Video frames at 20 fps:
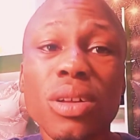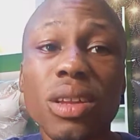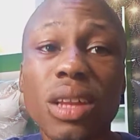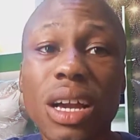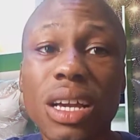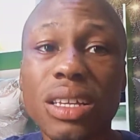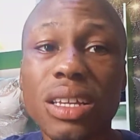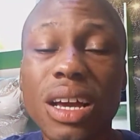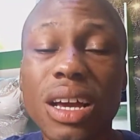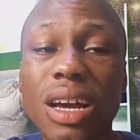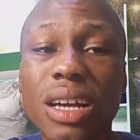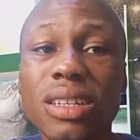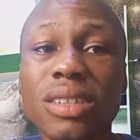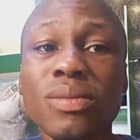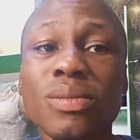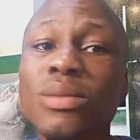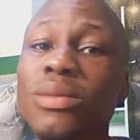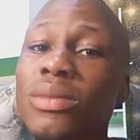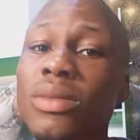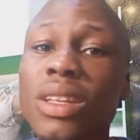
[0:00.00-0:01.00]
like that,
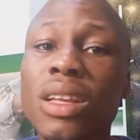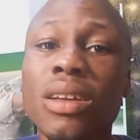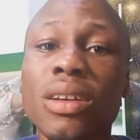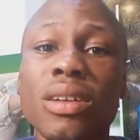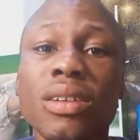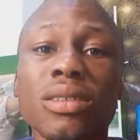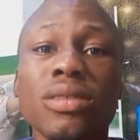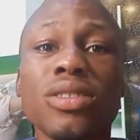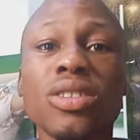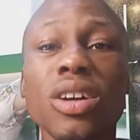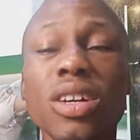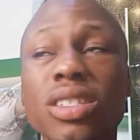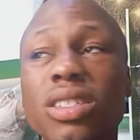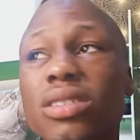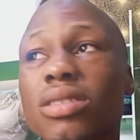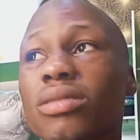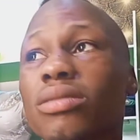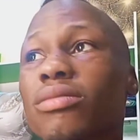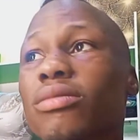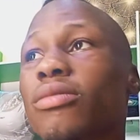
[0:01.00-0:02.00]

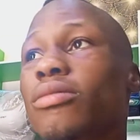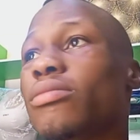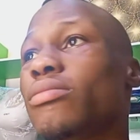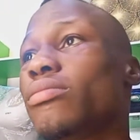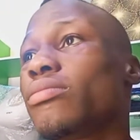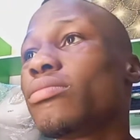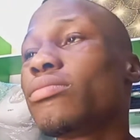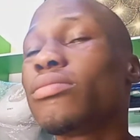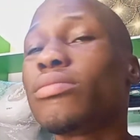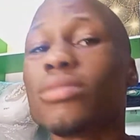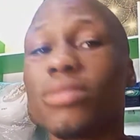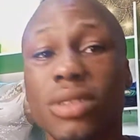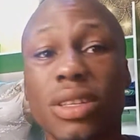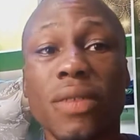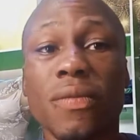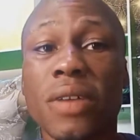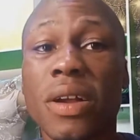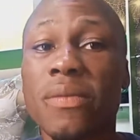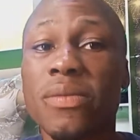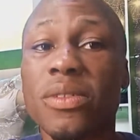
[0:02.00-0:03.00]
just,
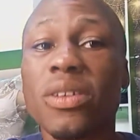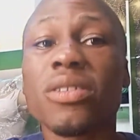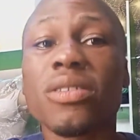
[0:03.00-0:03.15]
if I've not